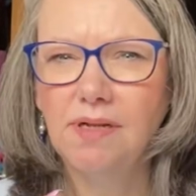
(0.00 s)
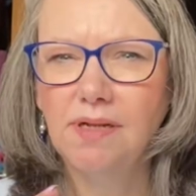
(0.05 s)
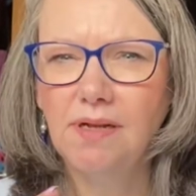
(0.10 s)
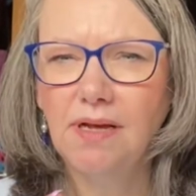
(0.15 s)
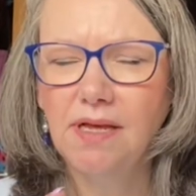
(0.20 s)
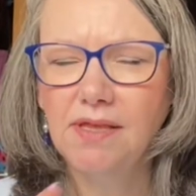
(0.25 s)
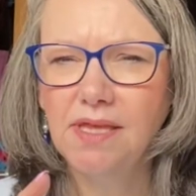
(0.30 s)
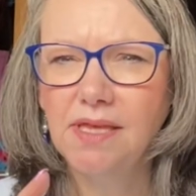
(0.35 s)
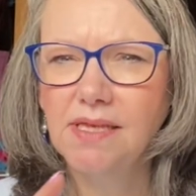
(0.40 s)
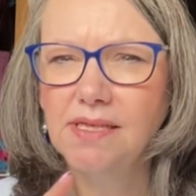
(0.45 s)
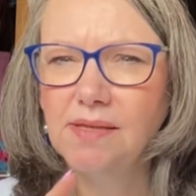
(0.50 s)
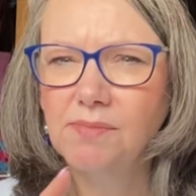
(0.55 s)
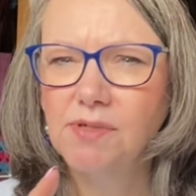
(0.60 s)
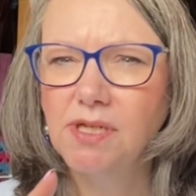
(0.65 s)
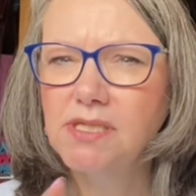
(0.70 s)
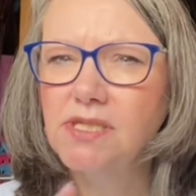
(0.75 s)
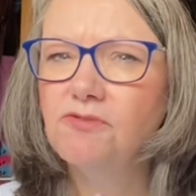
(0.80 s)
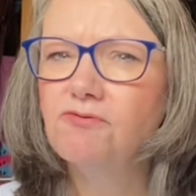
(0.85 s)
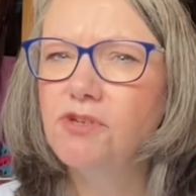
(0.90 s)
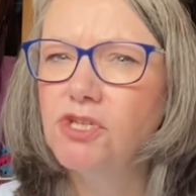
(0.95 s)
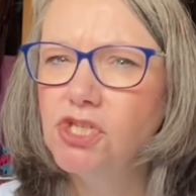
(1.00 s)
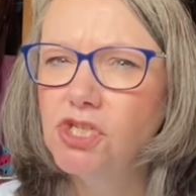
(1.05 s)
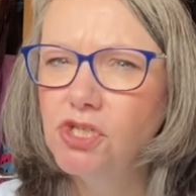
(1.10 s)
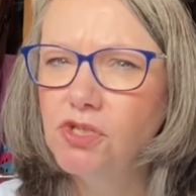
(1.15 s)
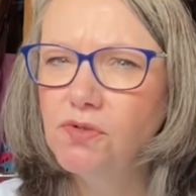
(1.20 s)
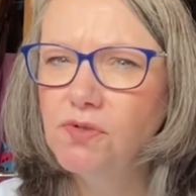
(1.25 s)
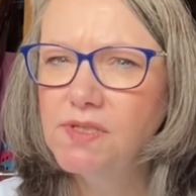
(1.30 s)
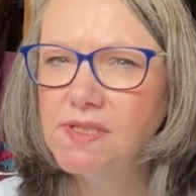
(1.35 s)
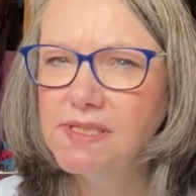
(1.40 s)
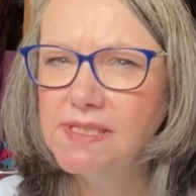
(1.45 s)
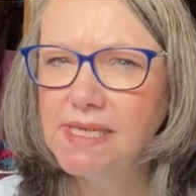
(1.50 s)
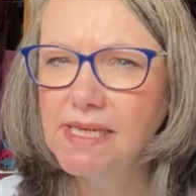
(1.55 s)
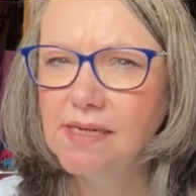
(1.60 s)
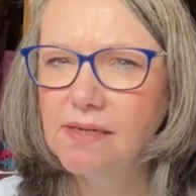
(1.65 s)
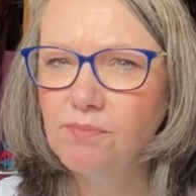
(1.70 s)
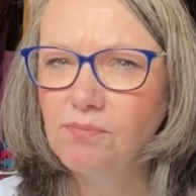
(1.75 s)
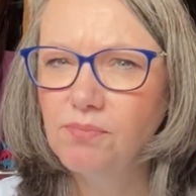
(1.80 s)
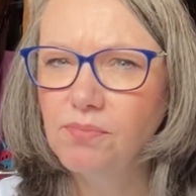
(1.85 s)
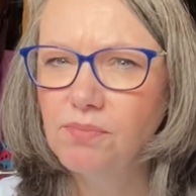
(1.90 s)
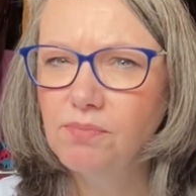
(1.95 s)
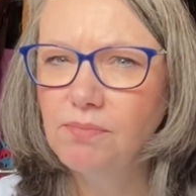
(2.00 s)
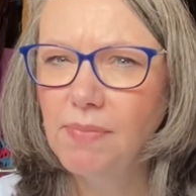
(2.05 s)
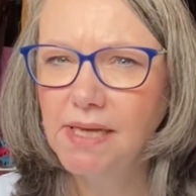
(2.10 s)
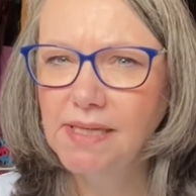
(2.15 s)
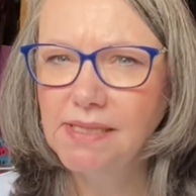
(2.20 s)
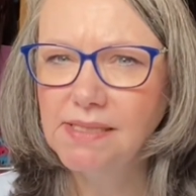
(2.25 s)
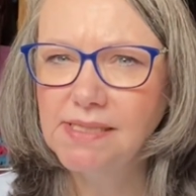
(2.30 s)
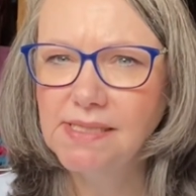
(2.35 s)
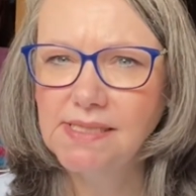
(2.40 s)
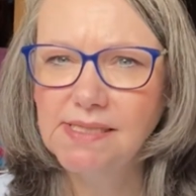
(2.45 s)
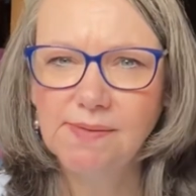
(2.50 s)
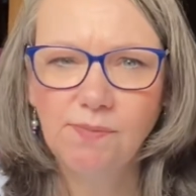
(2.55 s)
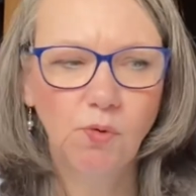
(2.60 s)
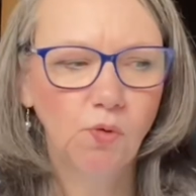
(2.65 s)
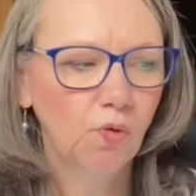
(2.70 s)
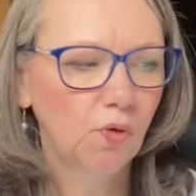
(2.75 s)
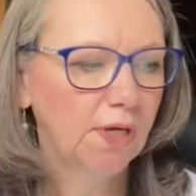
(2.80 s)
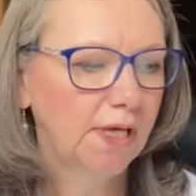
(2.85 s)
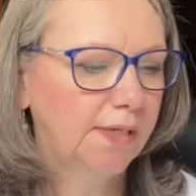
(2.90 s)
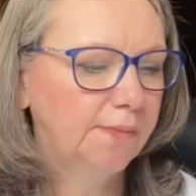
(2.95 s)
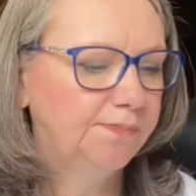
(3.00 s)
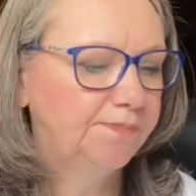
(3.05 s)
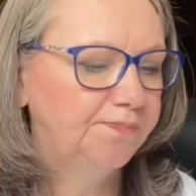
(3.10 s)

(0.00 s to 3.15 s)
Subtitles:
think sometimes it reduces it, makes it smaller.